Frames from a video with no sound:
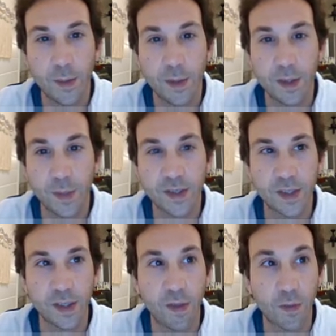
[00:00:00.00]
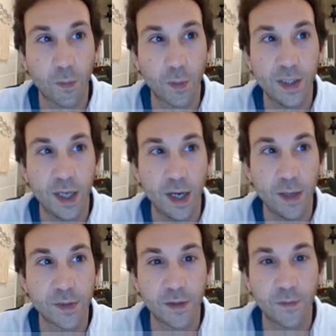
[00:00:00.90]
I mean, basically three
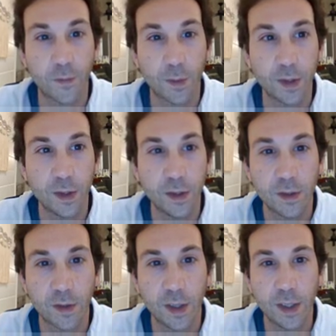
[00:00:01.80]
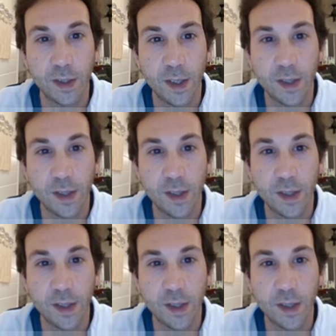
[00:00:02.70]
times in the formula, right?